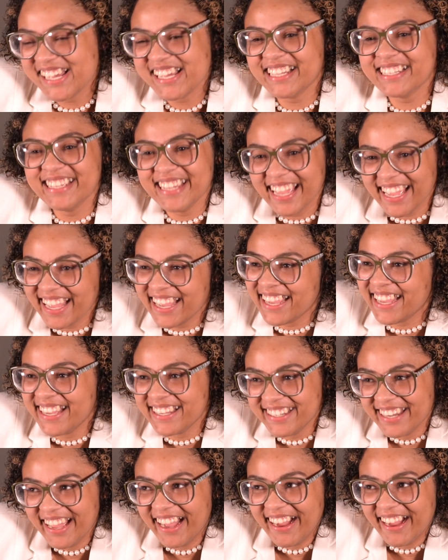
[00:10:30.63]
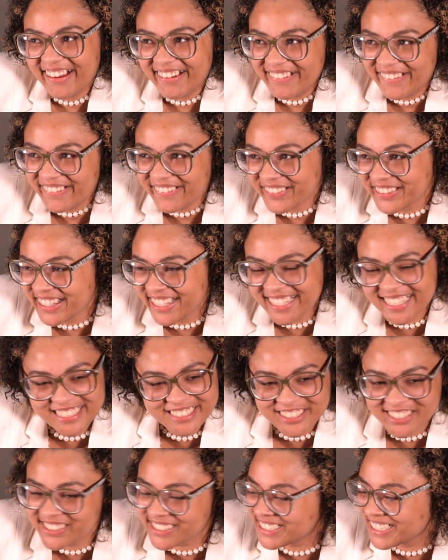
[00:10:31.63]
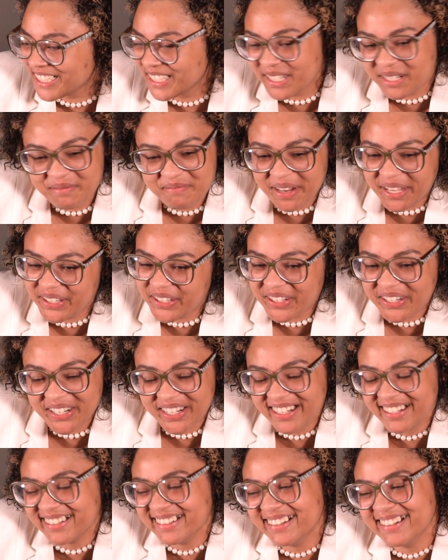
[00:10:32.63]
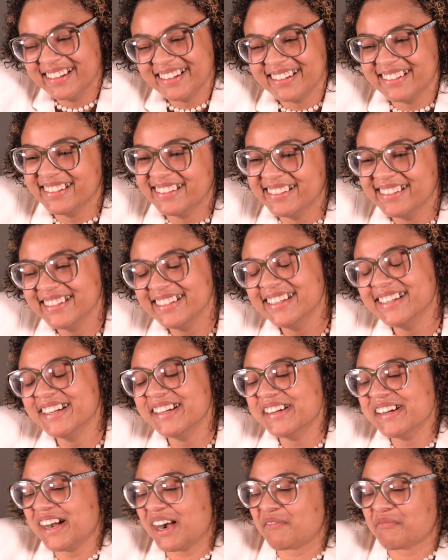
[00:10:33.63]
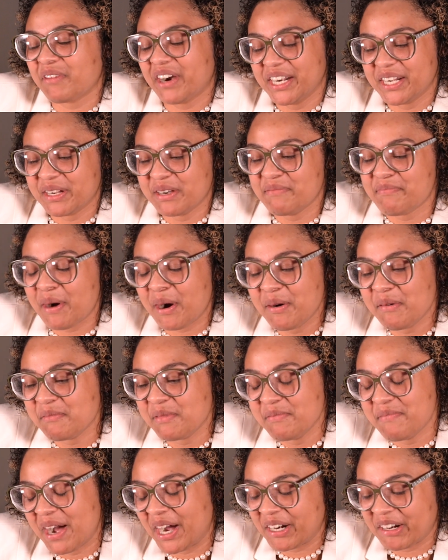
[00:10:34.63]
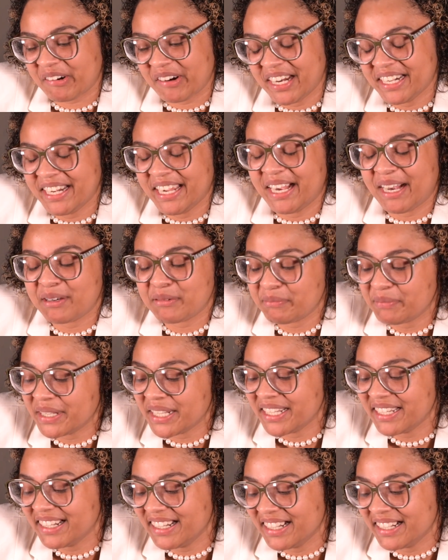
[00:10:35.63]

Yeah, I know. The interceding mother. I'm writing a poem about her right now, but